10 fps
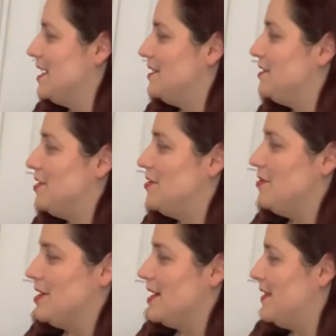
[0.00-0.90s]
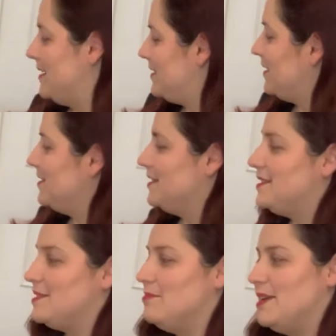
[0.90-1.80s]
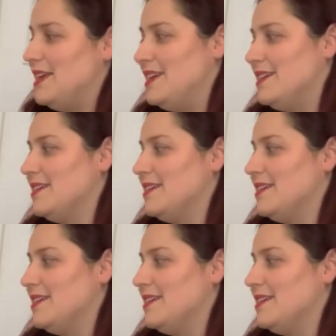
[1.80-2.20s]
So they started simply.